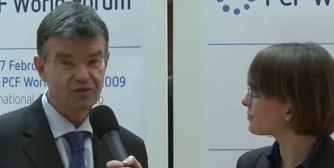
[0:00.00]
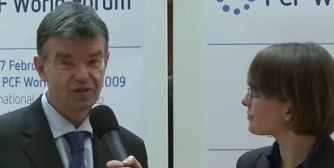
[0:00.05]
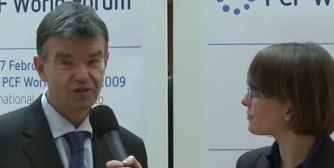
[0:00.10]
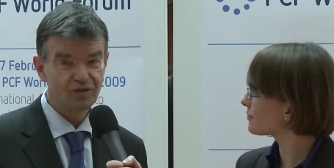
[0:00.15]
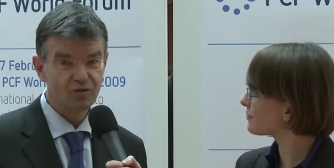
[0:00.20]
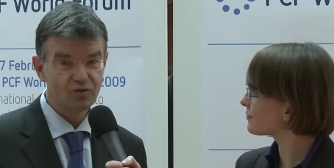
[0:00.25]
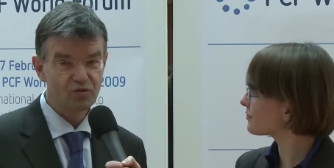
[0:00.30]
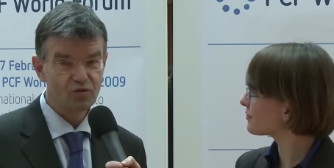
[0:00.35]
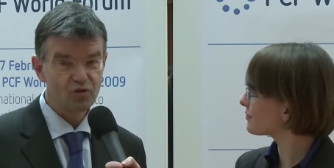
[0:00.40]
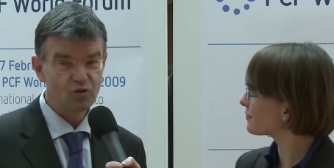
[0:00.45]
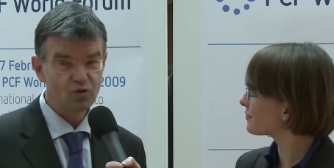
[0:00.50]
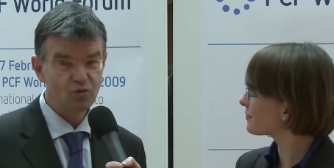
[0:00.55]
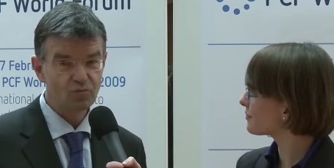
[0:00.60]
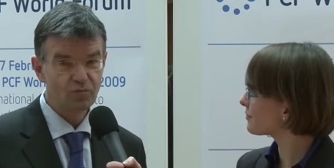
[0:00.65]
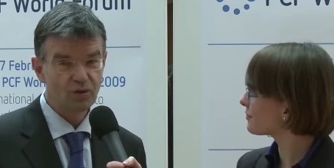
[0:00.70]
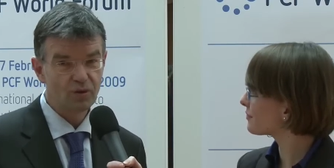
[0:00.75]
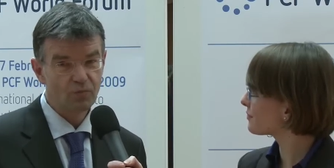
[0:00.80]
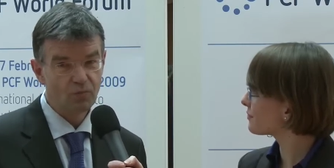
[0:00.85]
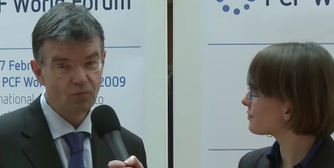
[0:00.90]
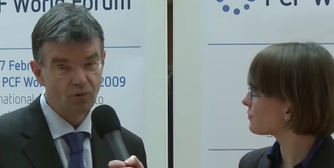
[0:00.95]
Speaker 1: the consumer
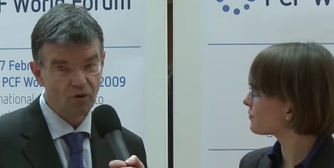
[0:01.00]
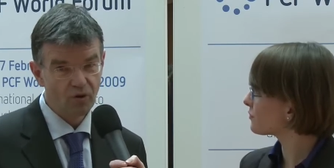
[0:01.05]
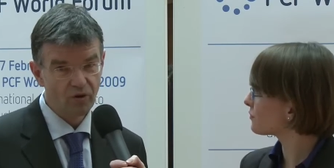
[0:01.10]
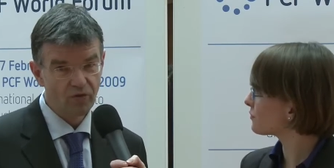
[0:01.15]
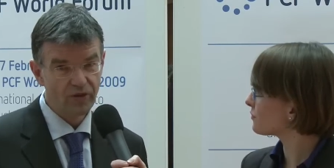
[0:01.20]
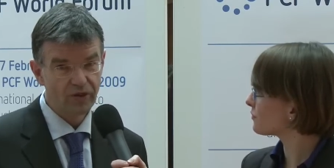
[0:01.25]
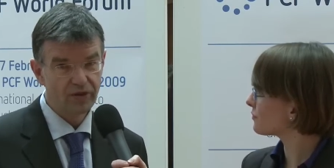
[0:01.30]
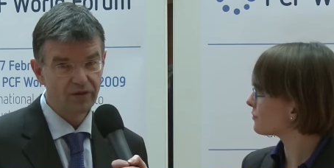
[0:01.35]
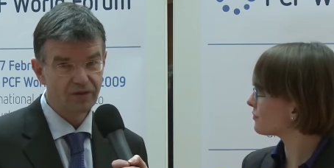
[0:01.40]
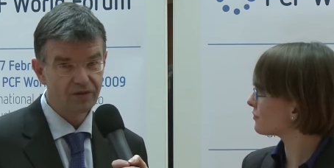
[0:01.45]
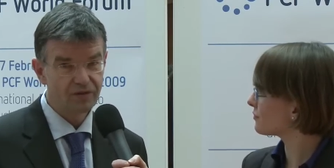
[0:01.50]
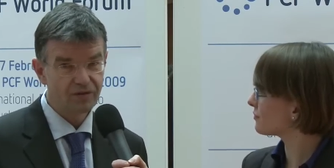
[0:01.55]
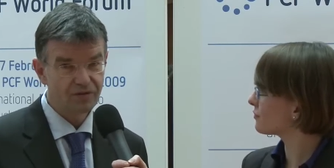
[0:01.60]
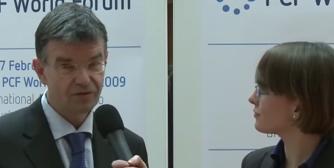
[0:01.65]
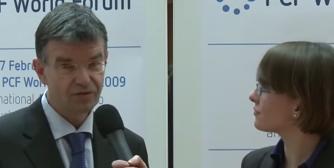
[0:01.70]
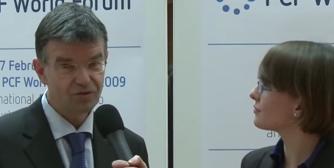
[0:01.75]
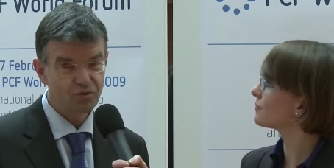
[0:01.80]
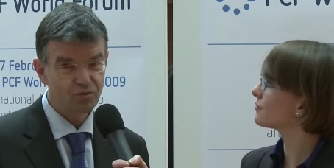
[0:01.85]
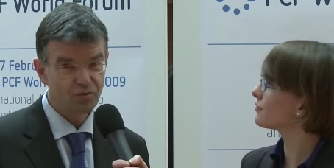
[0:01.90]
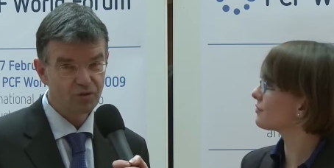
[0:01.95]
more than in,
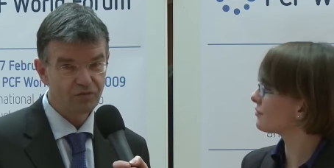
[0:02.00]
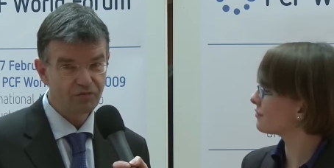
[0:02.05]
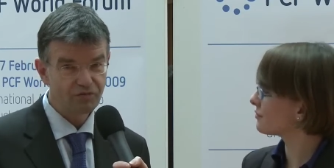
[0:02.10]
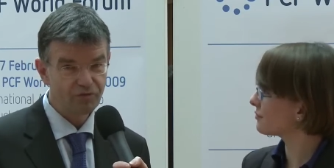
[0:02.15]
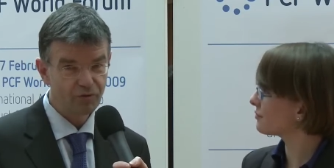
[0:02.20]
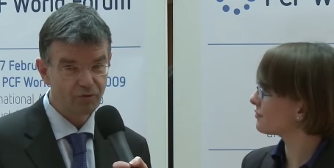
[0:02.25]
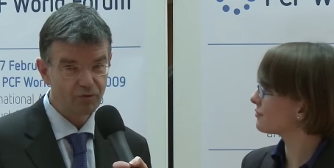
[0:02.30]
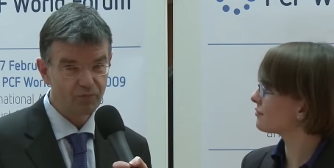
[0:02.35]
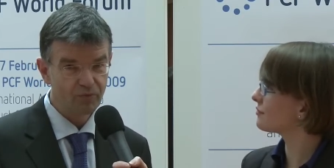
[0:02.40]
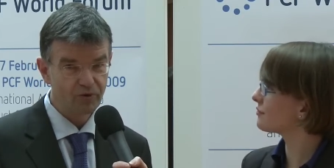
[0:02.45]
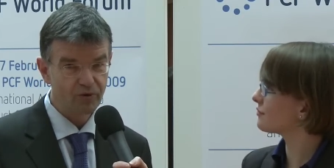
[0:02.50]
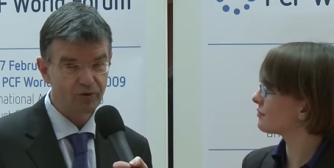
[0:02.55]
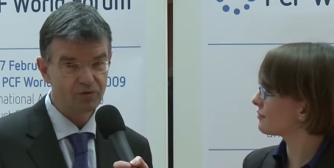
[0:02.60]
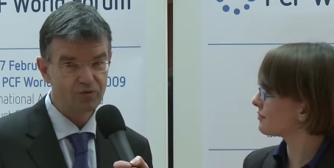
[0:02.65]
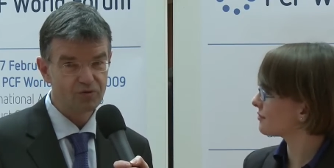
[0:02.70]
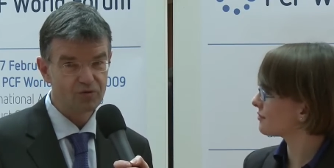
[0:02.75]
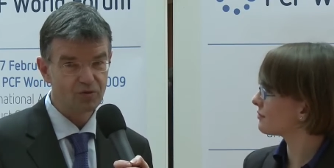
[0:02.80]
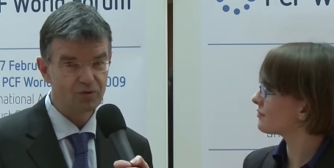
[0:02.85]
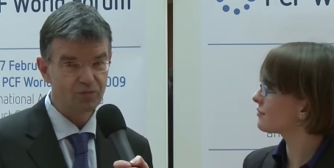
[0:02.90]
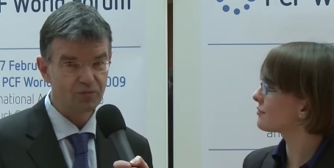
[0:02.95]
to inform the
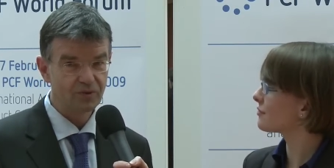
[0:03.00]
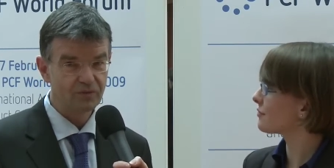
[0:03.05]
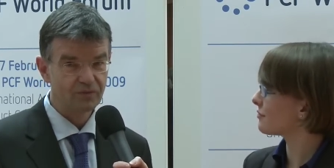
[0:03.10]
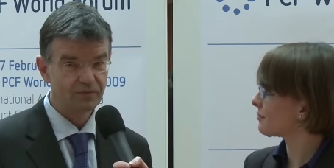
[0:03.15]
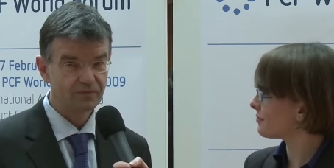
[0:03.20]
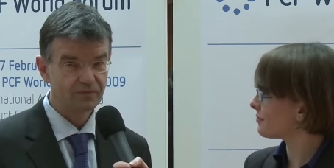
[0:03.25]
consumer.